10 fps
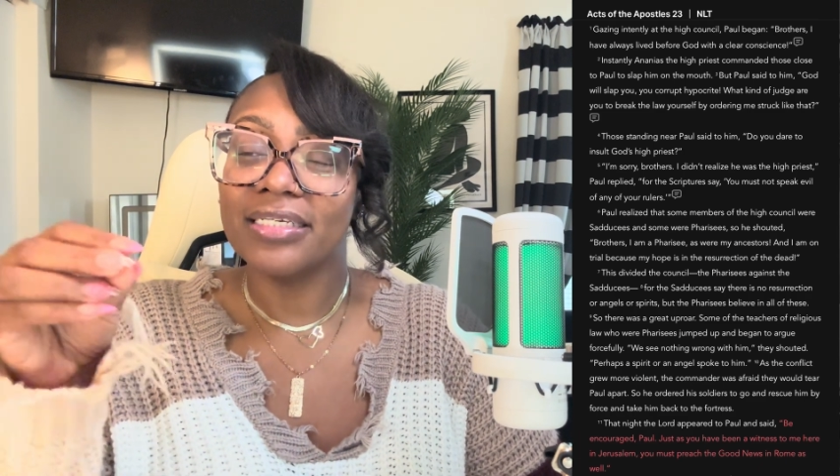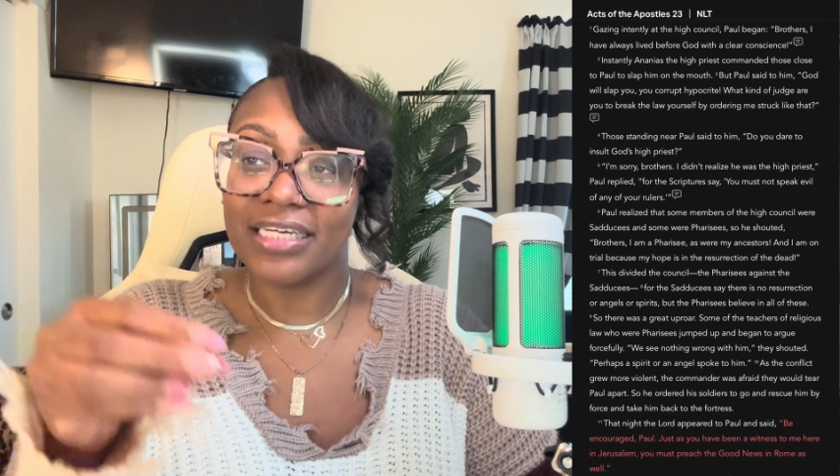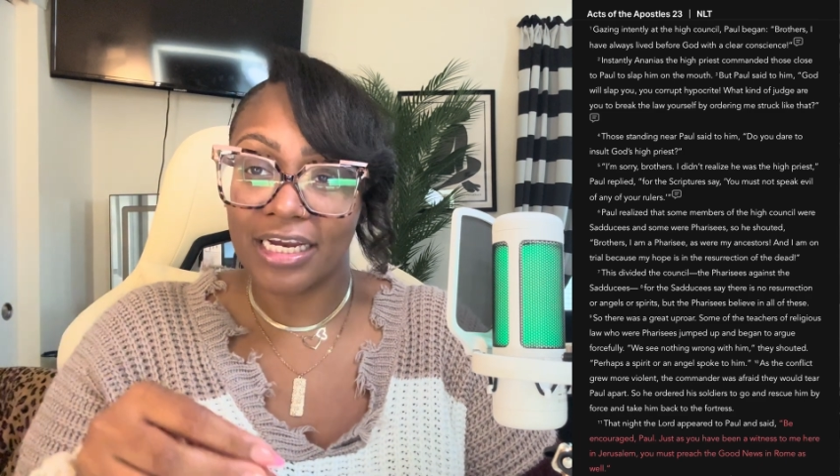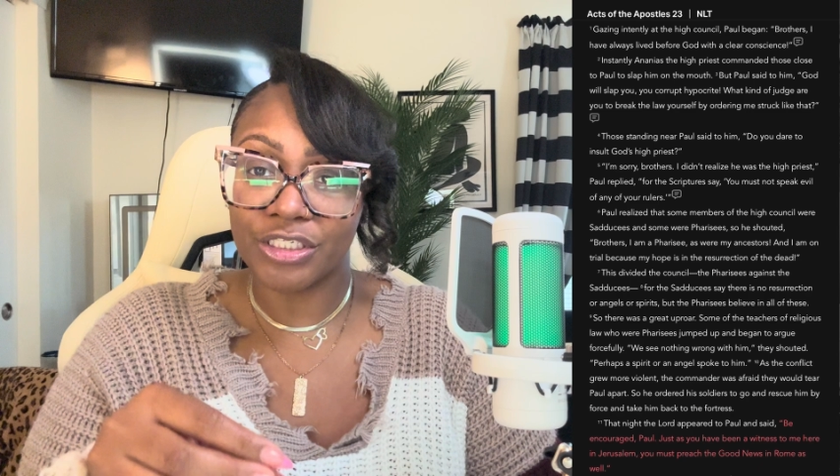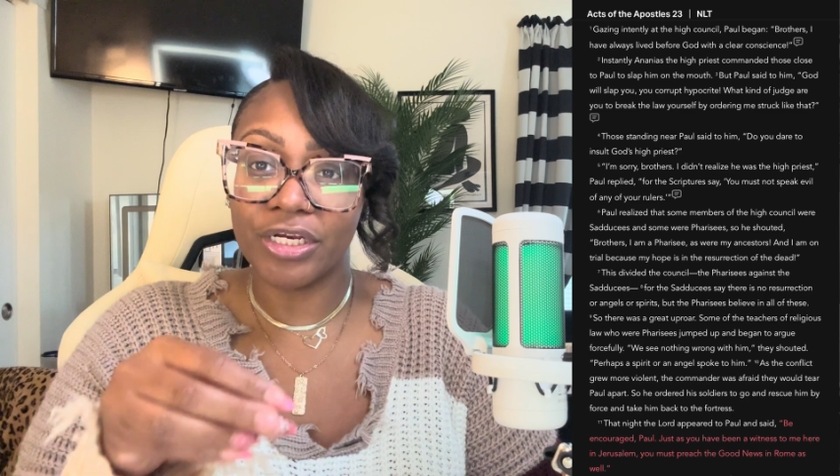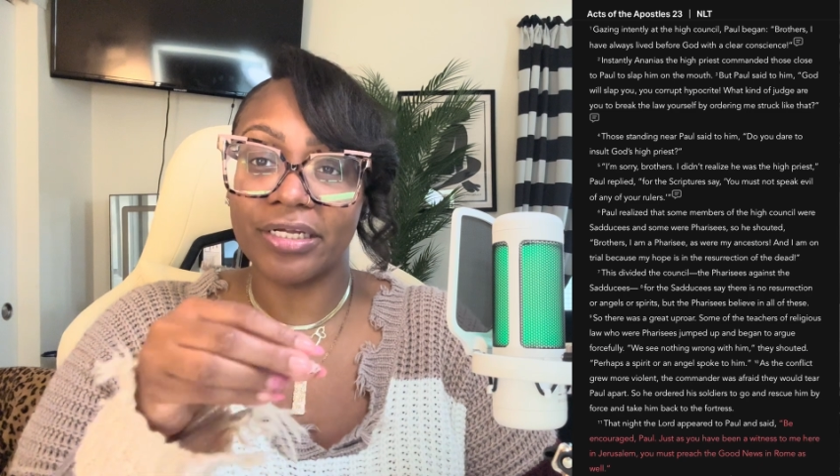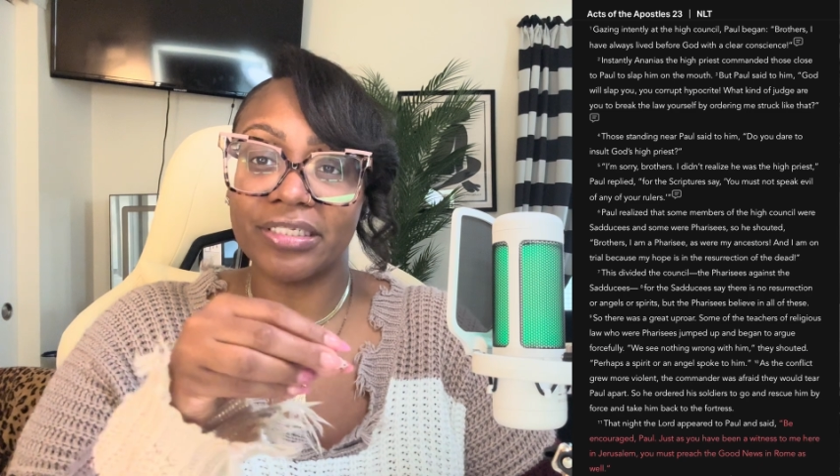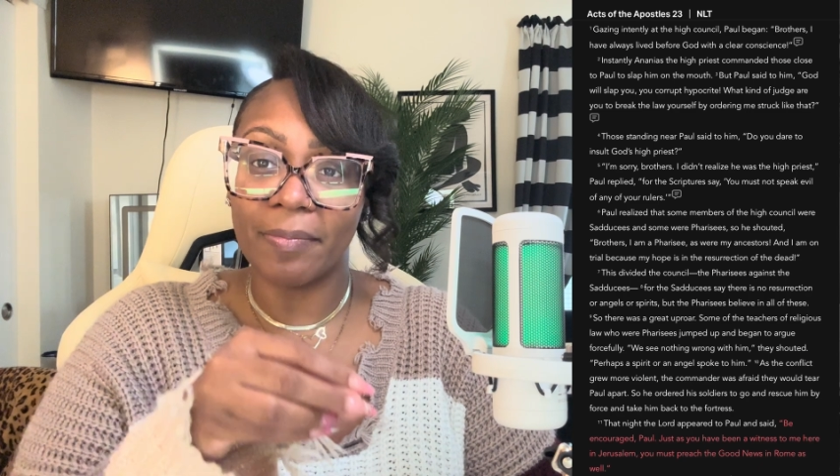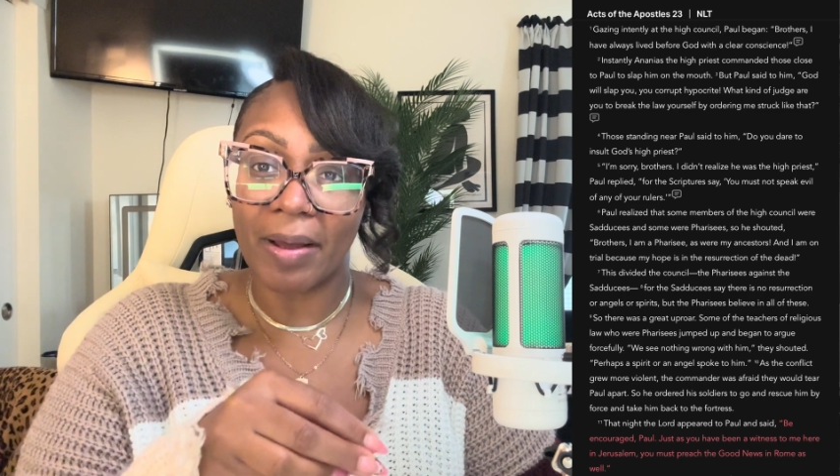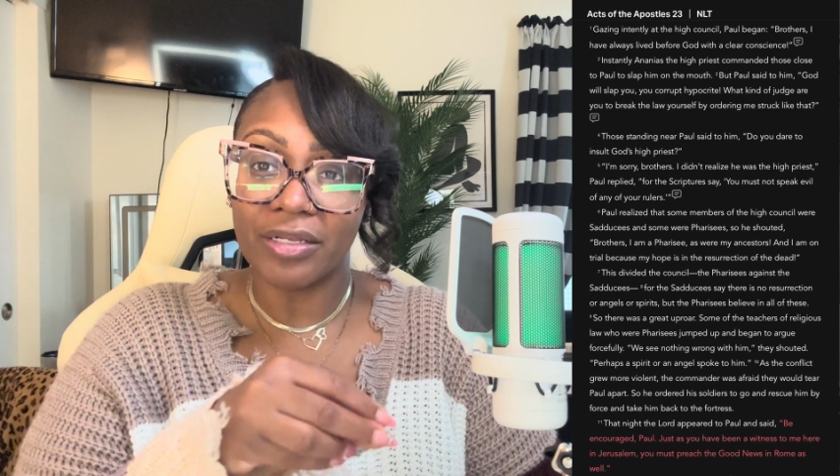teachings
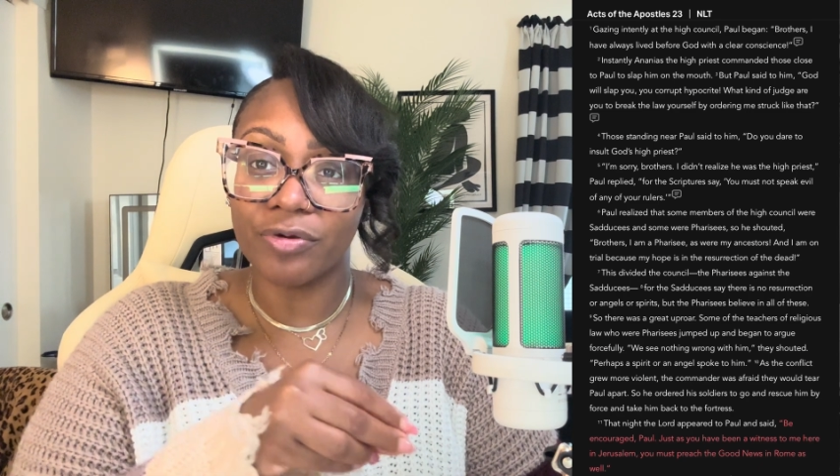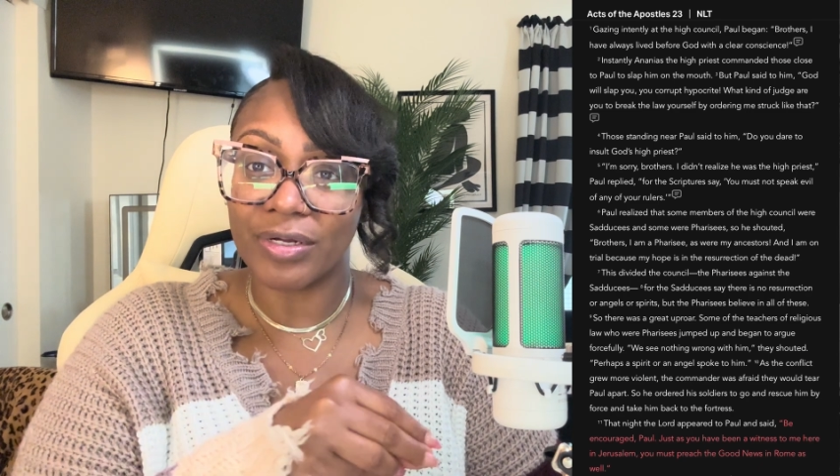about the